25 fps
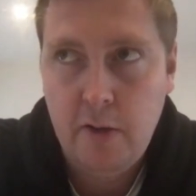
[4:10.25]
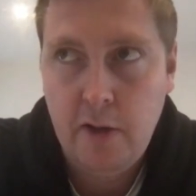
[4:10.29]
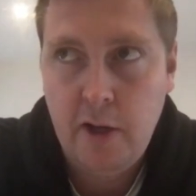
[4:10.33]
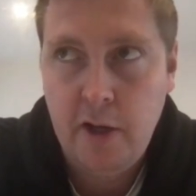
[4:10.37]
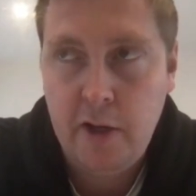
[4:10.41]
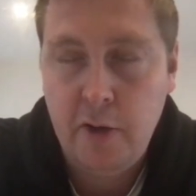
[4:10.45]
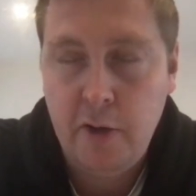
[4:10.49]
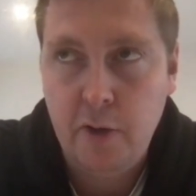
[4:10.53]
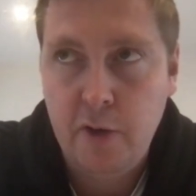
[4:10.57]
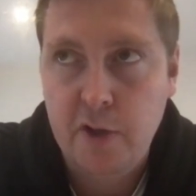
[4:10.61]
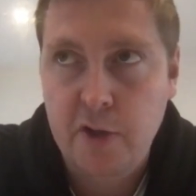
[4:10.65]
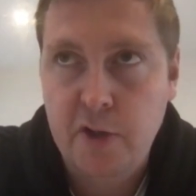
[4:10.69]

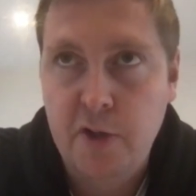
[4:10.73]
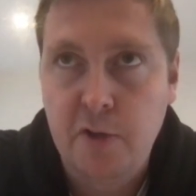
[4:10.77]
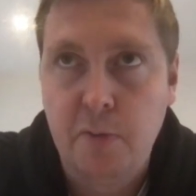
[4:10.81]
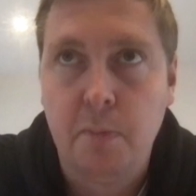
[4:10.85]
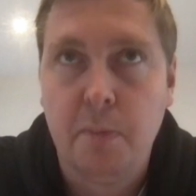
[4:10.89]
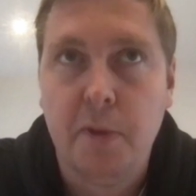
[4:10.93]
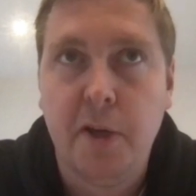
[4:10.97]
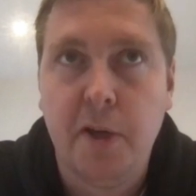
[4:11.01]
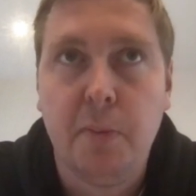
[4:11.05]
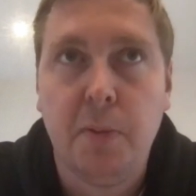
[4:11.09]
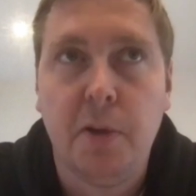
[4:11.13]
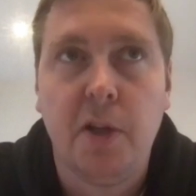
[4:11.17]
I know there's some
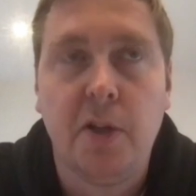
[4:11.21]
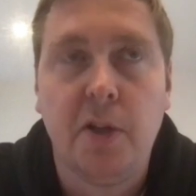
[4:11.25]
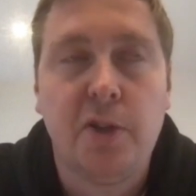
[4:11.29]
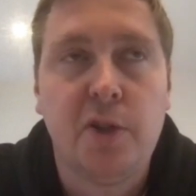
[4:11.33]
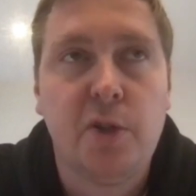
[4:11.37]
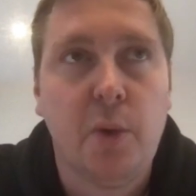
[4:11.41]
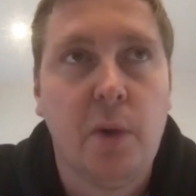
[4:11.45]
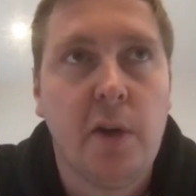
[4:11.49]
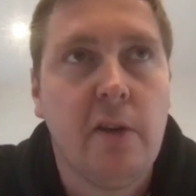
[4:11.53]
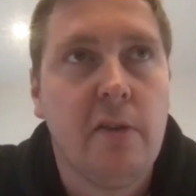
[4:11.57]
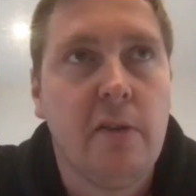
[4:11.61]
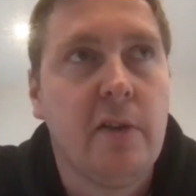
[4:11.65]
people on
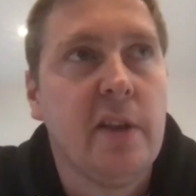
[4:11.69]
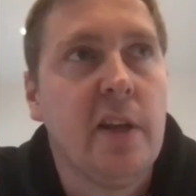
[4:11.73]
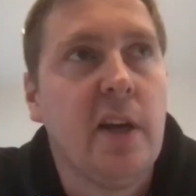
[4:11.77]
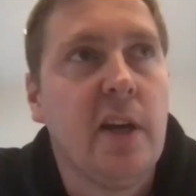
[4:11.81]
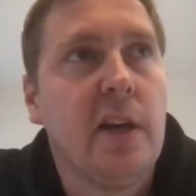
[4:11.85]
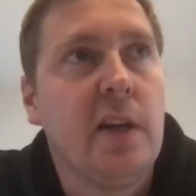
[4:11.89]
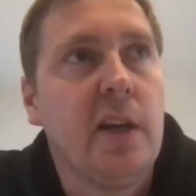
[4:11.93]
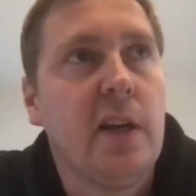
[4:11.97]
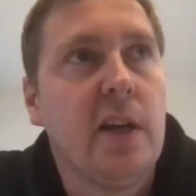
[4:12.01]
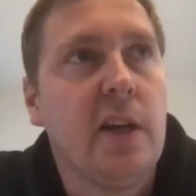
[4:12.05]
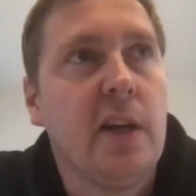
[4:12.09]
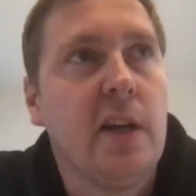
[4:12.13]
Twitter and that
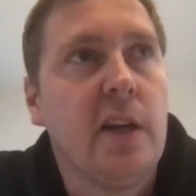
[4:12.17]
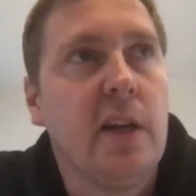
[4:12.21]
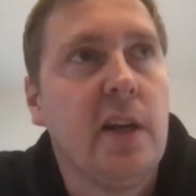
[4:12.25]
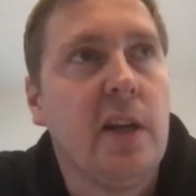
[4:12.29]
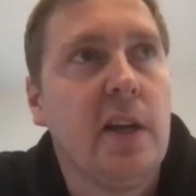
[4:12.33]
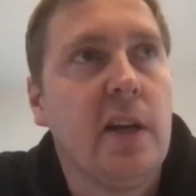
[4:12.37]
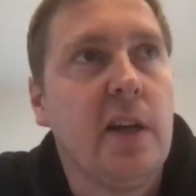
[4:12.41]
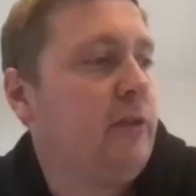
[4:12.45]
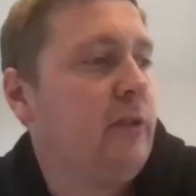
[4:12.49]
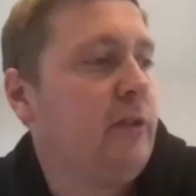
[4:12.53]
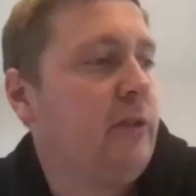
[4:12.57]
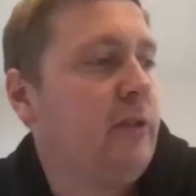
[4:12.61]
Nick
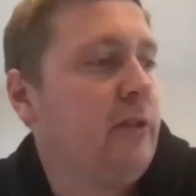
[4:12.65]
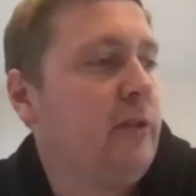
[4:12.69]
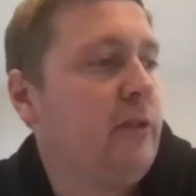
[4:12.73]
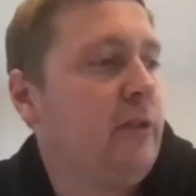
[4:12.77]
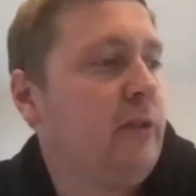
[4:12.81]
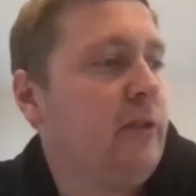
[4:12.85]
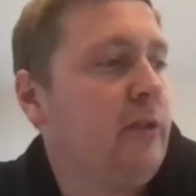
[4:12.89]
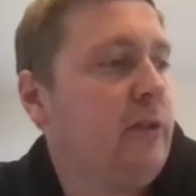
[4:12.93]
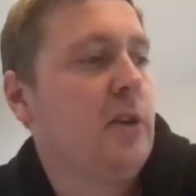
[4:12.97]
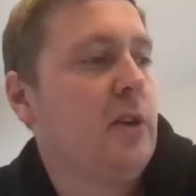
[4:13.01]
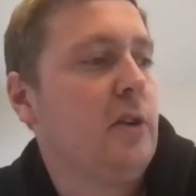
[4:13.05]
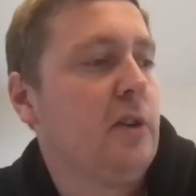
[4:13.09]
Goff and a few of
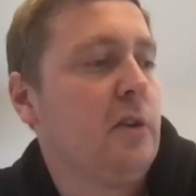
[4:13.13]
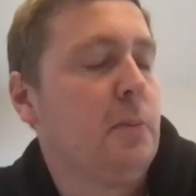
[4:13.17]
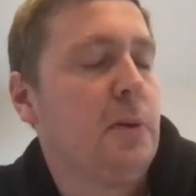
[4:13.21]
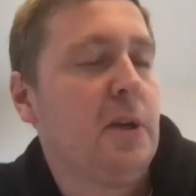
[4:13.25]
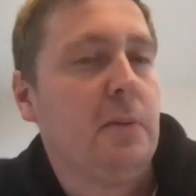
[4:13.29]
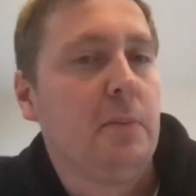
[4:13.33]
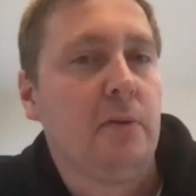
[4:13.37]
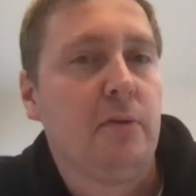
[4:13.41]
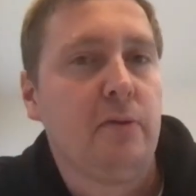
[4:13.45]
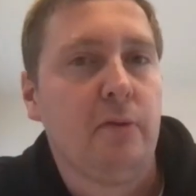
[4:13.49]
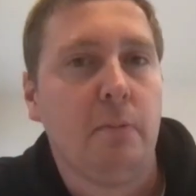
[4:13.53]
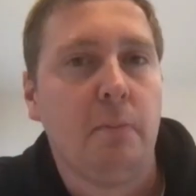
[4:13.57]
the other people
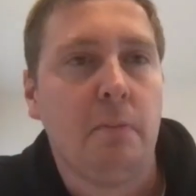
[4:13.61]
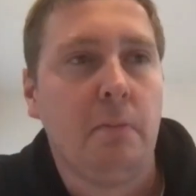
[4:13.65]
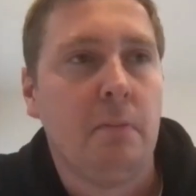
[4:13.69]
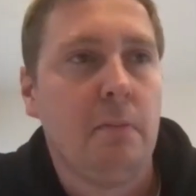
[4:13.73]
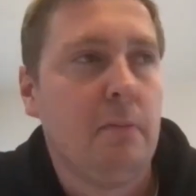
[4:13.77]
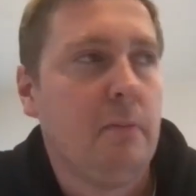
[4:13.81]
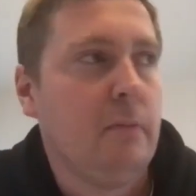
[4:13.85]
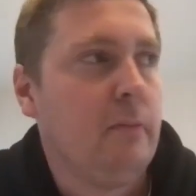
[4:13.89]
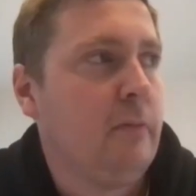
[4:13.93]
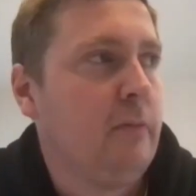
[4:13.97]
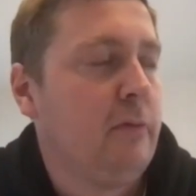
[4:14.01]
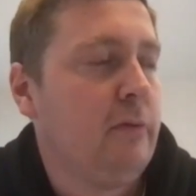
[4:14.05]
from
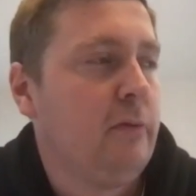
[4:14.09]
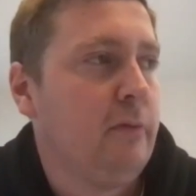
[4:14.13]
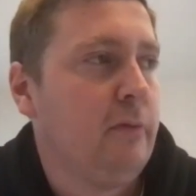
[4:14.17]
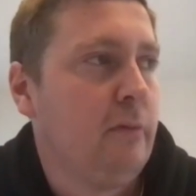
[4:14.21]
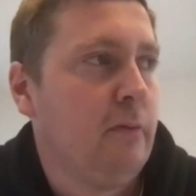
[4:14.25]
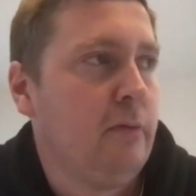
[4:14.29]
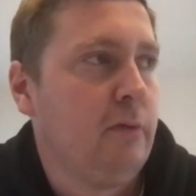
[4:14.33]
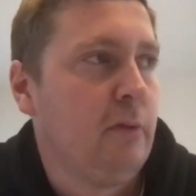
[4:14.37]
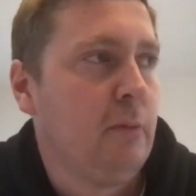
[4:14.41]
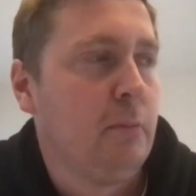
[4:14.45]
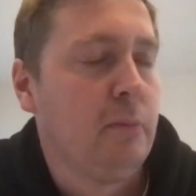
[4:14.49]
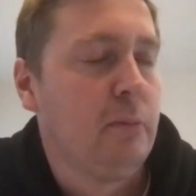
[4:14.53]

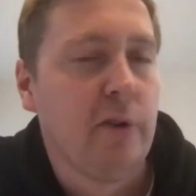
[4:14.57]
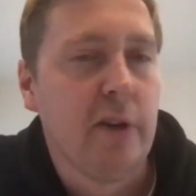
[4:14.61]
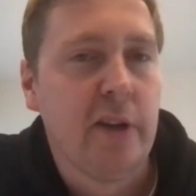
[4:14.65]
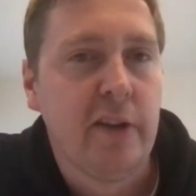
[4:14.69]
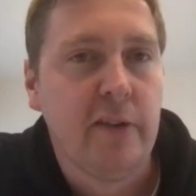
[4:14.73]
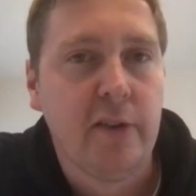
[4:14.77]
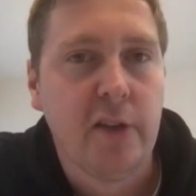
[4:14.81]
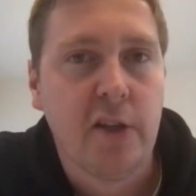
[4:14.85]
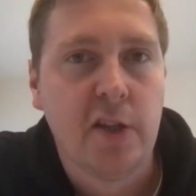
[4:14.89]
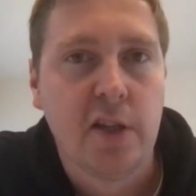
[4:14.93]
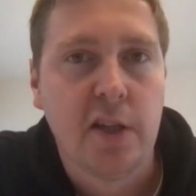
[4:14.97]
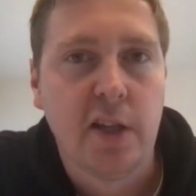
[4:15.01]
from
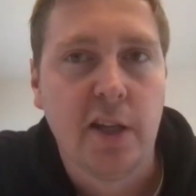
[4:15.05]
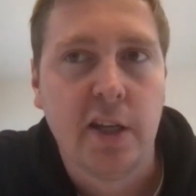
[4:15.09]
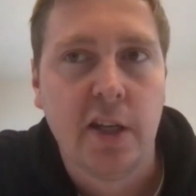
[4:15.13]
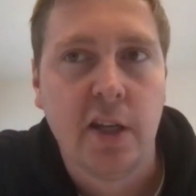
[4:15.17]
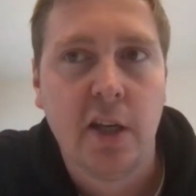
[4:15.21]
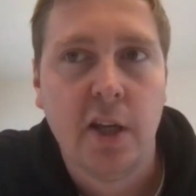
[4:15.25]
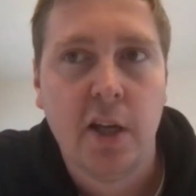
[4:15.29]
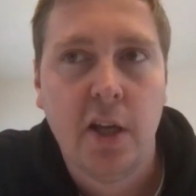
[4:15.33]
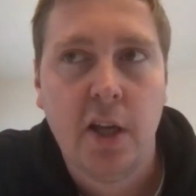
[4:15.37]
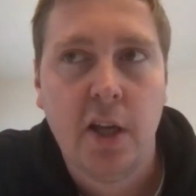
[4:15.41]
previously